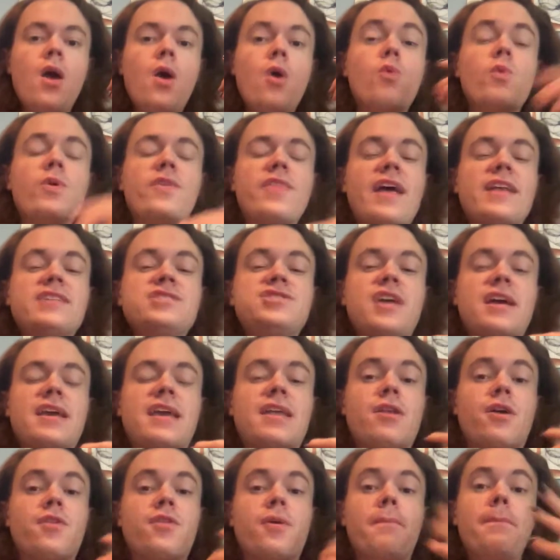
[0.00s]
We then check
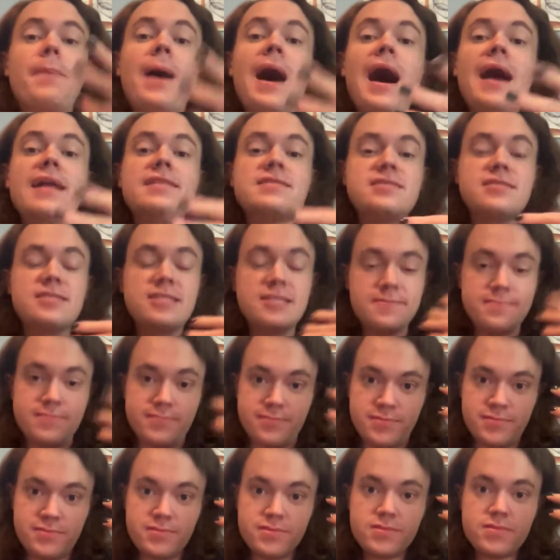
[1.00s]
in on the bots,
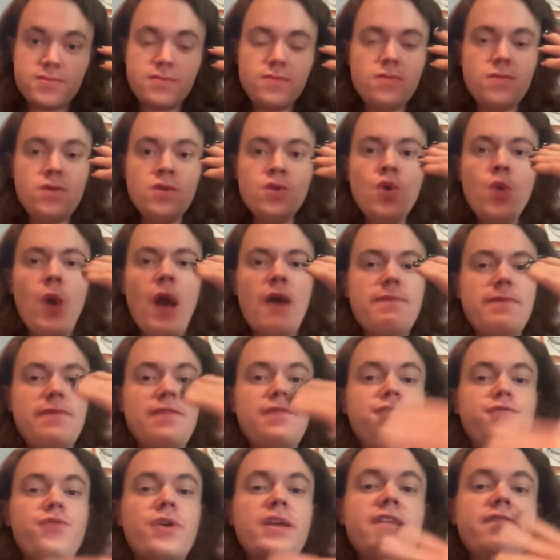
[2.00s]
who have been
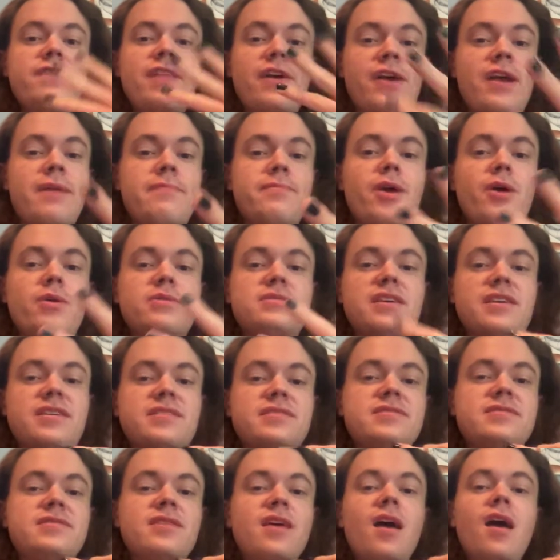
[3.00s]
freed of their
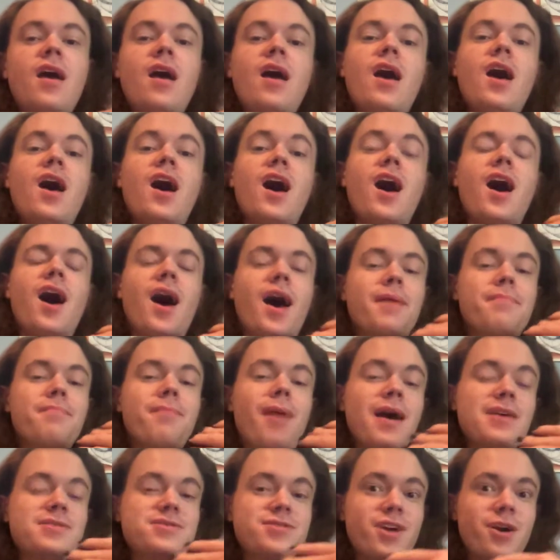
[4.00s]
hypnosis, and
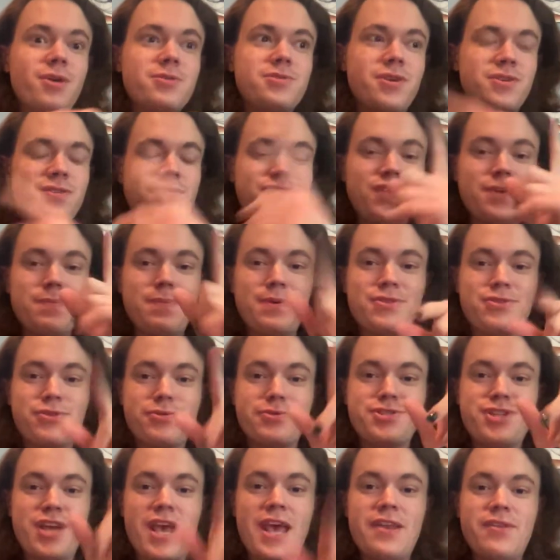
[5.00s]
Moscow starts flipping
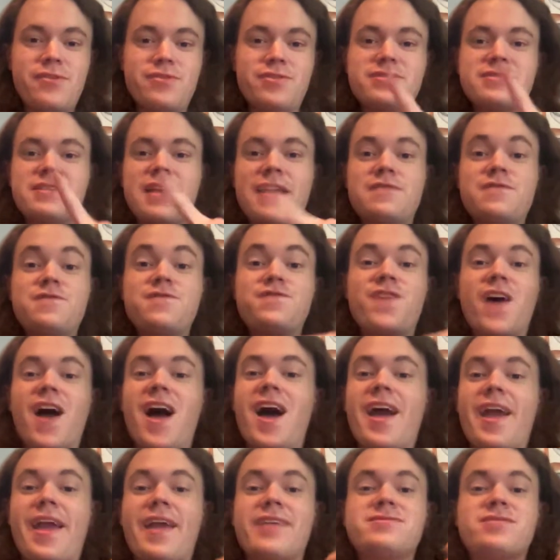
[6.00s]
through channels and
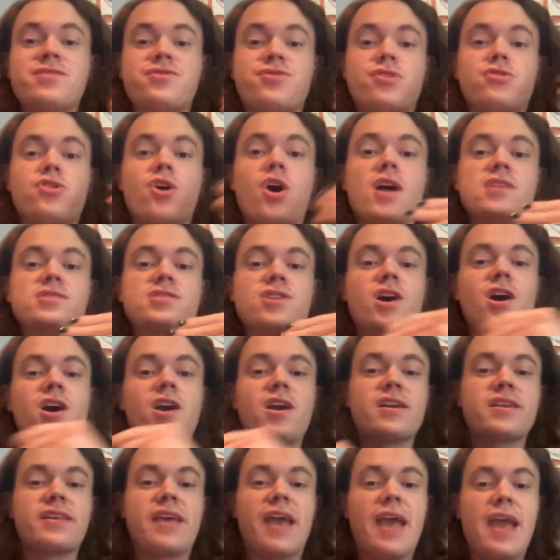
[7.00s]
finds the lost
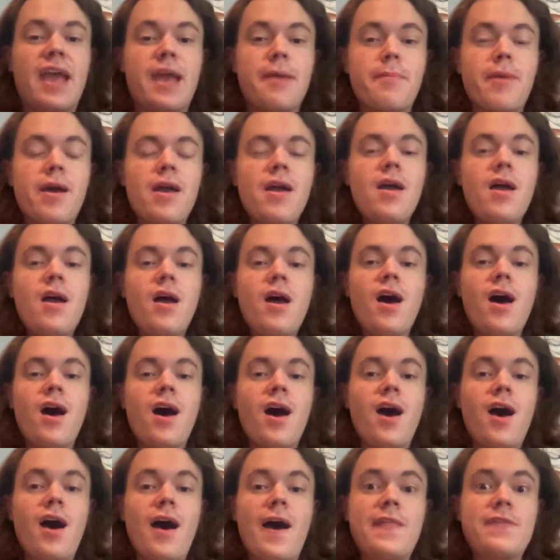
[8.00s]
card game.
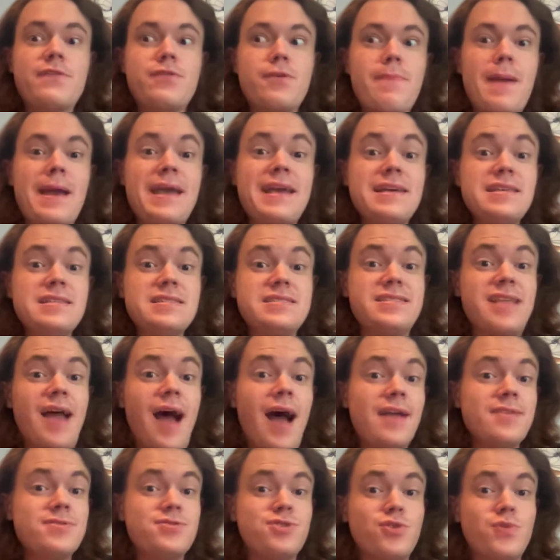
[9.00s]
The Rebecca's
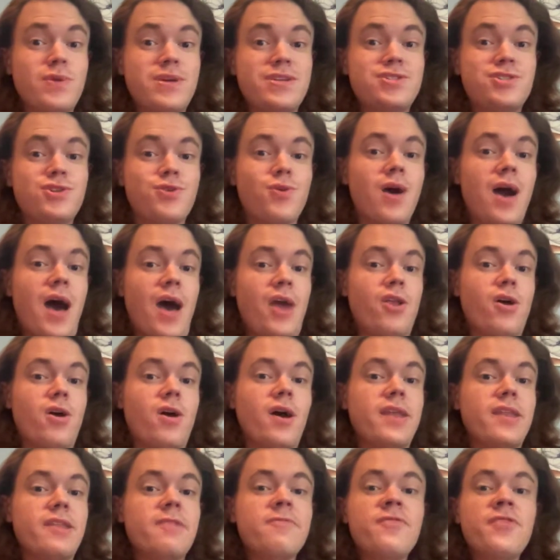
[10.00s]
not doing too hot
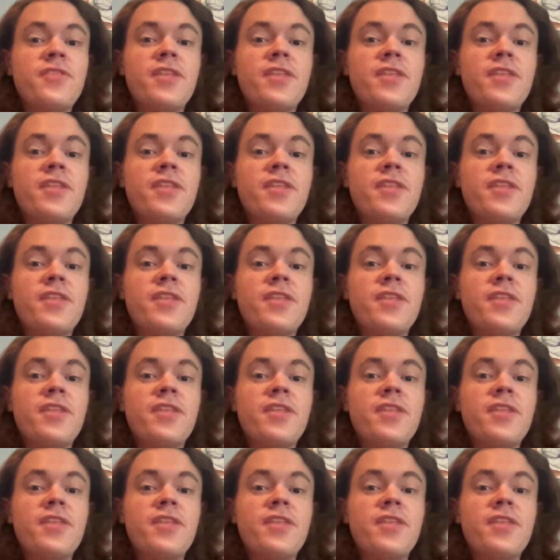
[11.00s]
on.